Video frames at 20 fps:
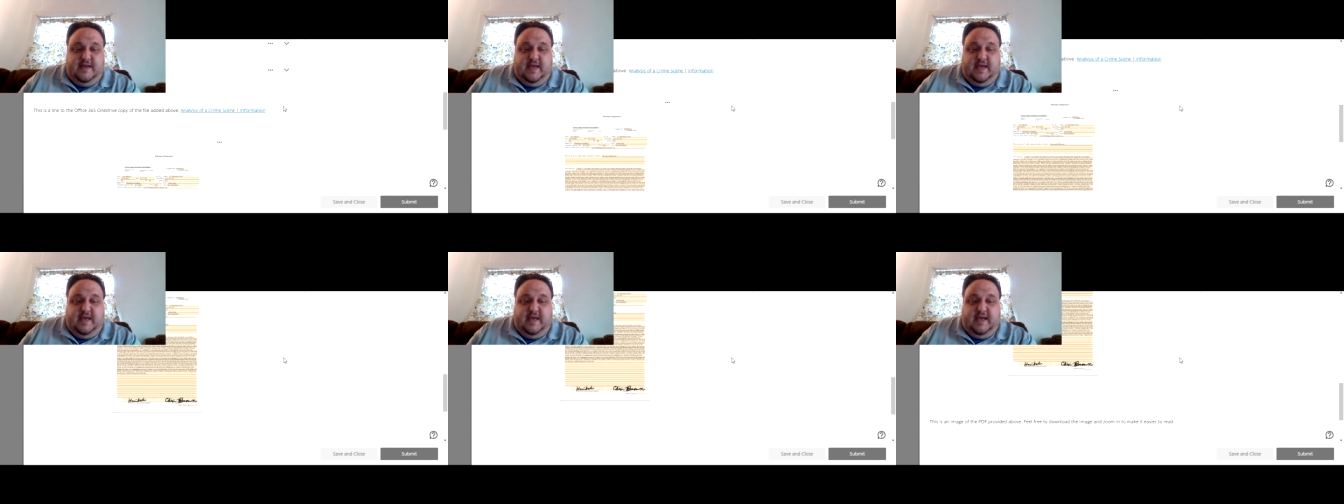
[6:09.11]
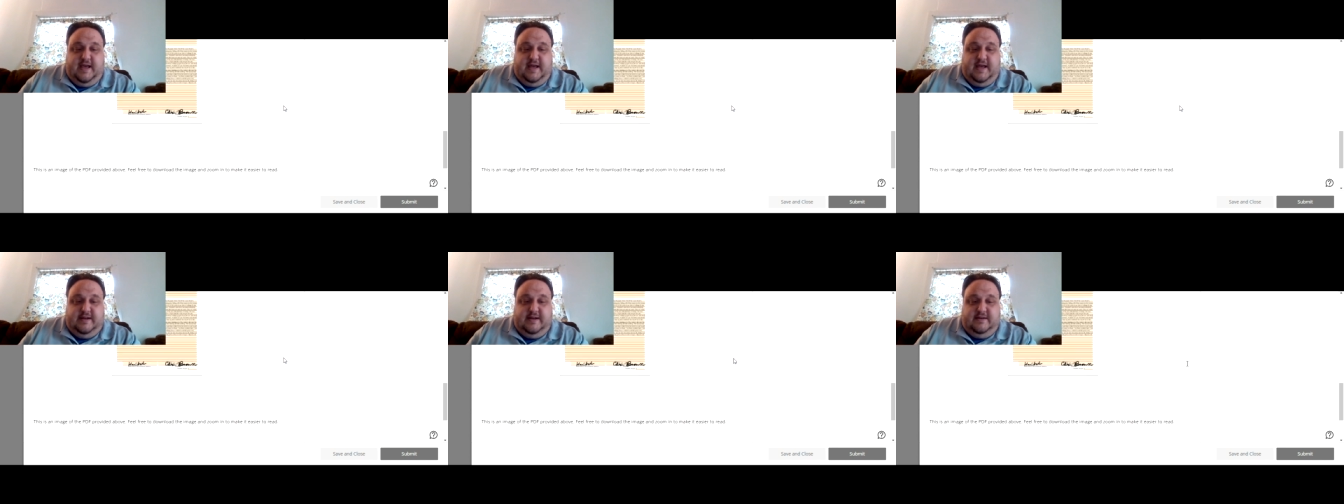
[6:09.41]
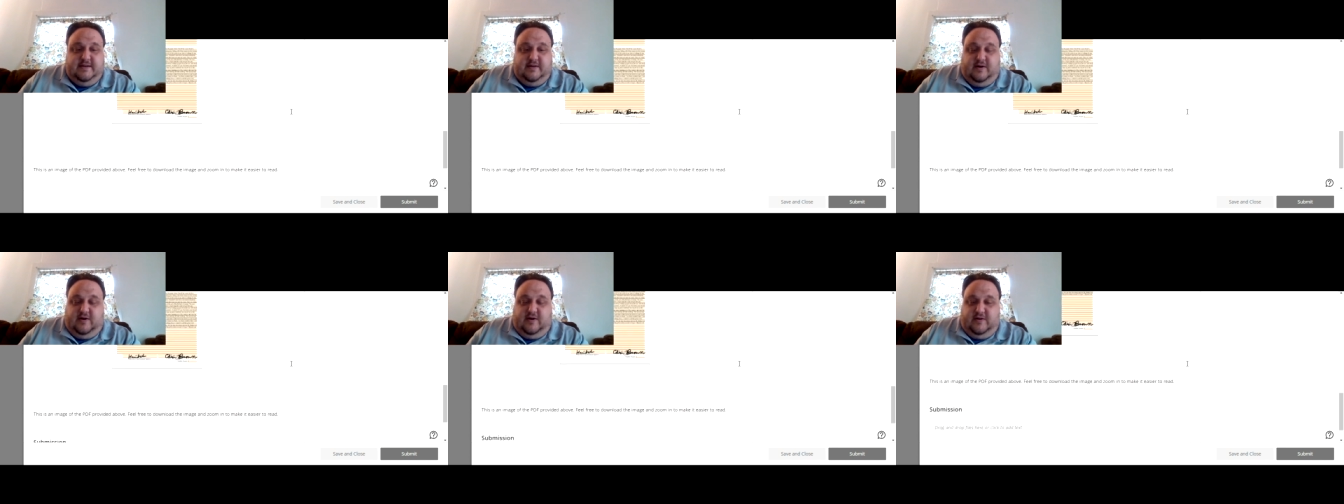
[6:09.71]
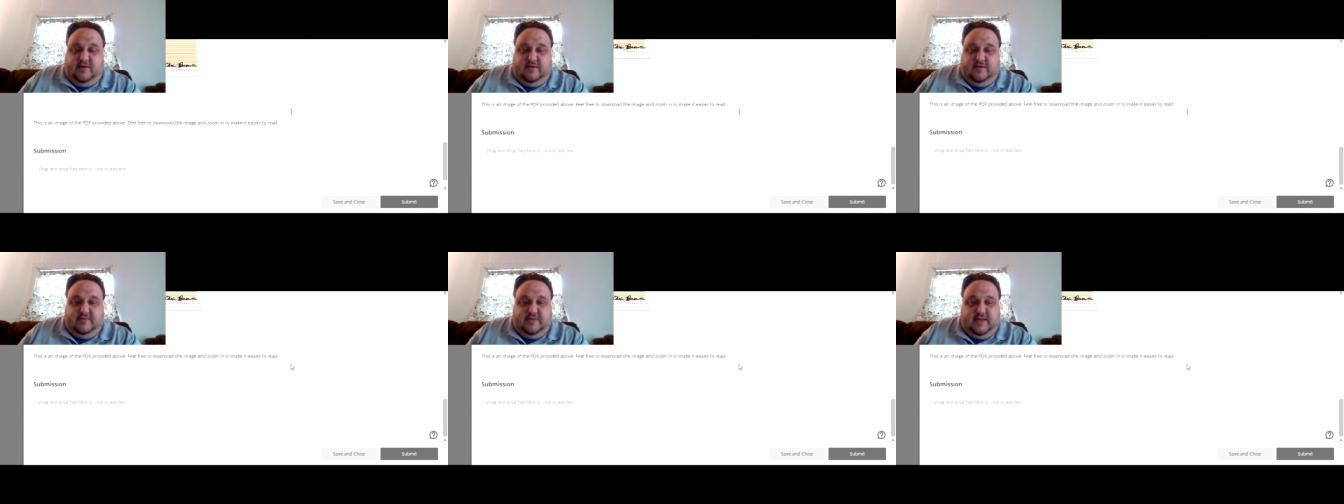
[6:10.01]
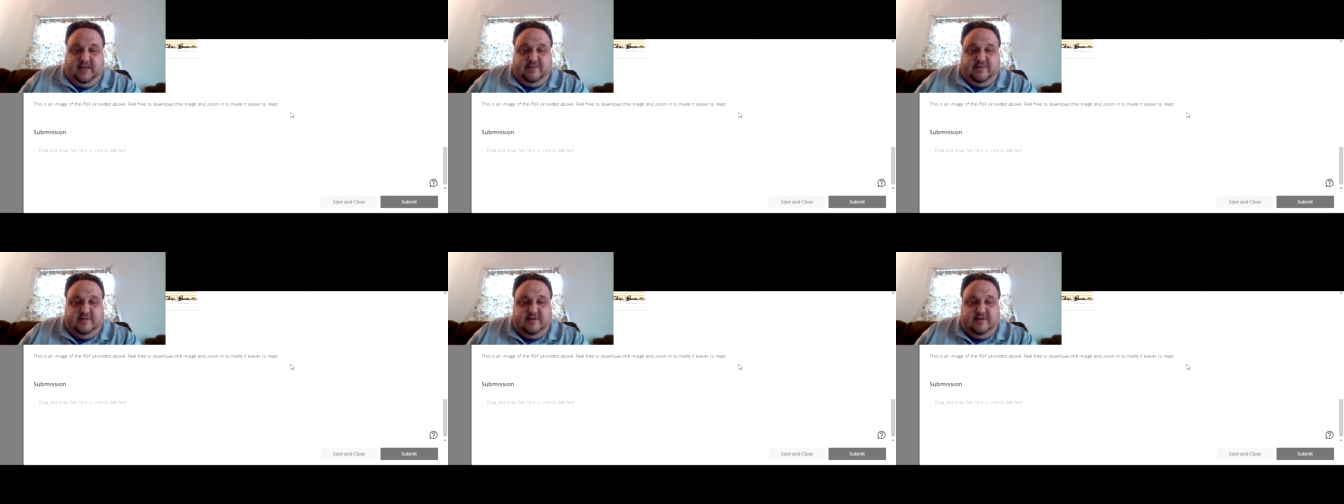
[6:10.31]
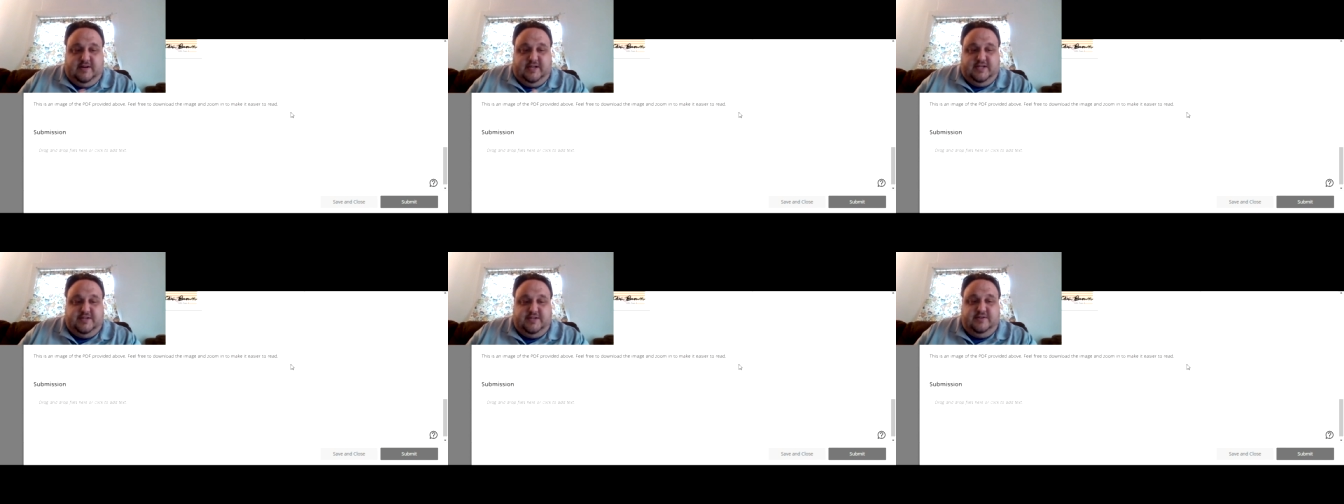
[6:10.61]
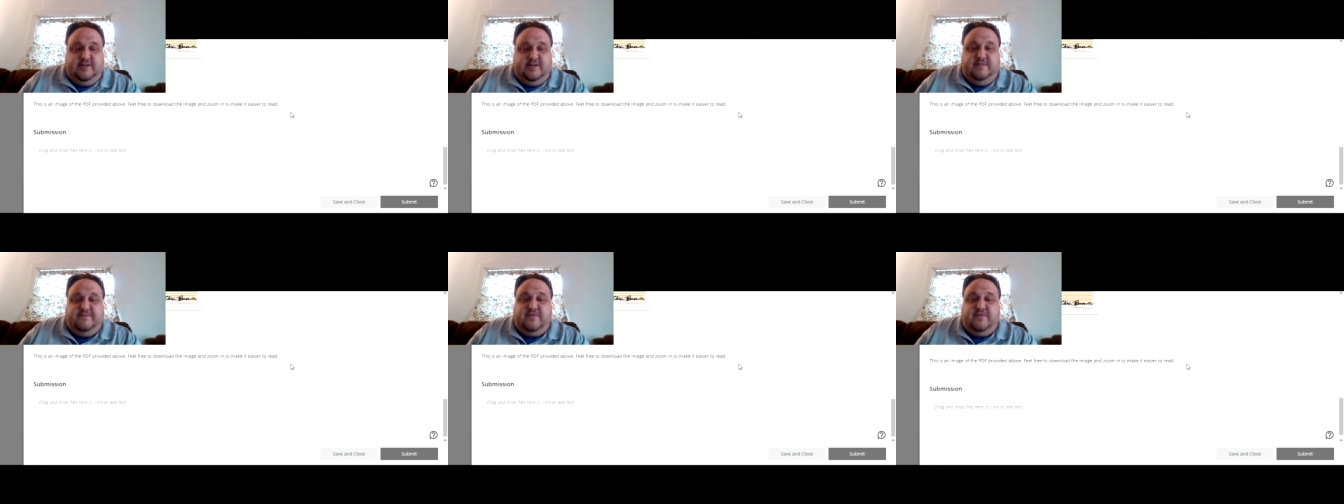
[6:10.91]
and all the other
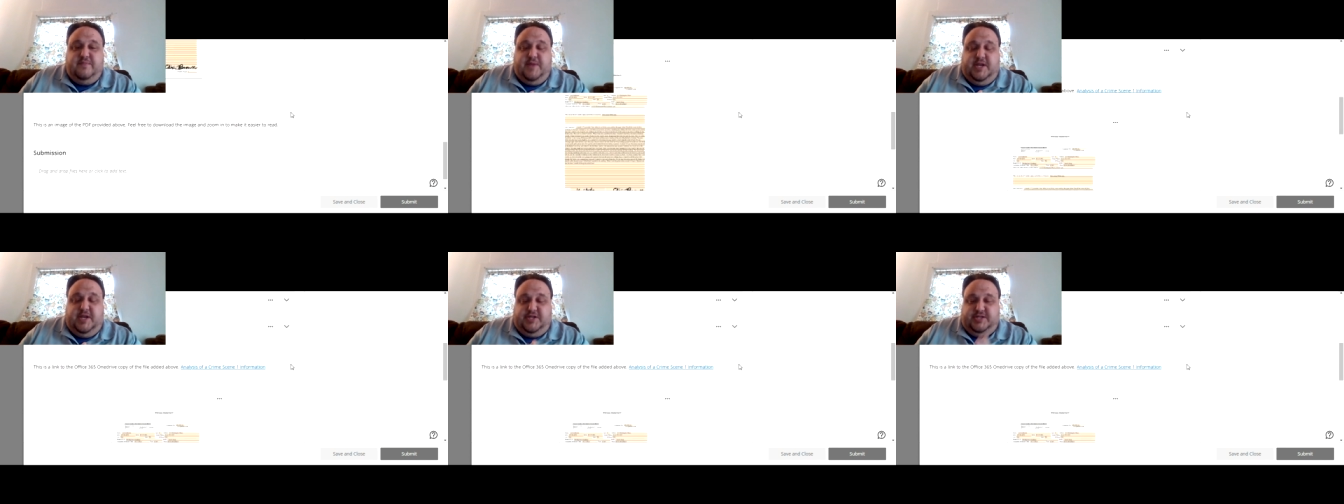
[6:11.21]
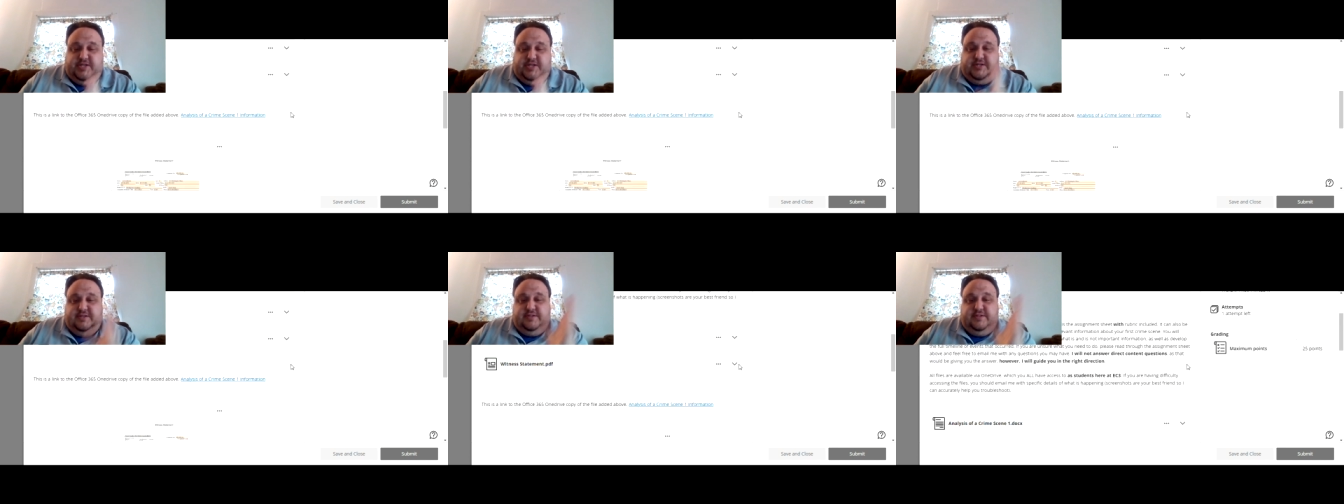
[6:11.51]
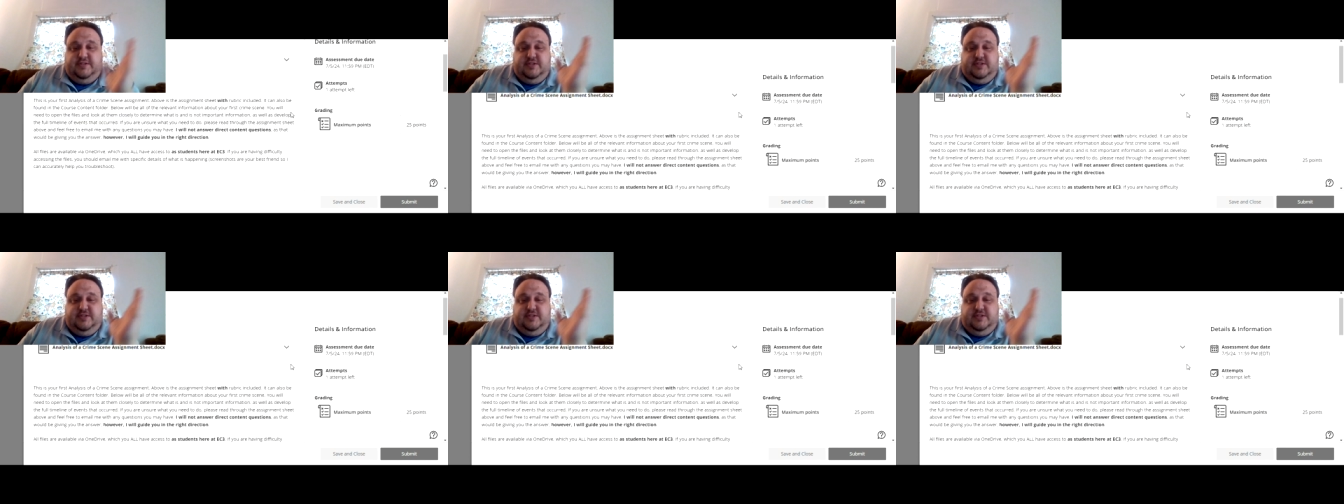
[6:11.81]
additional information.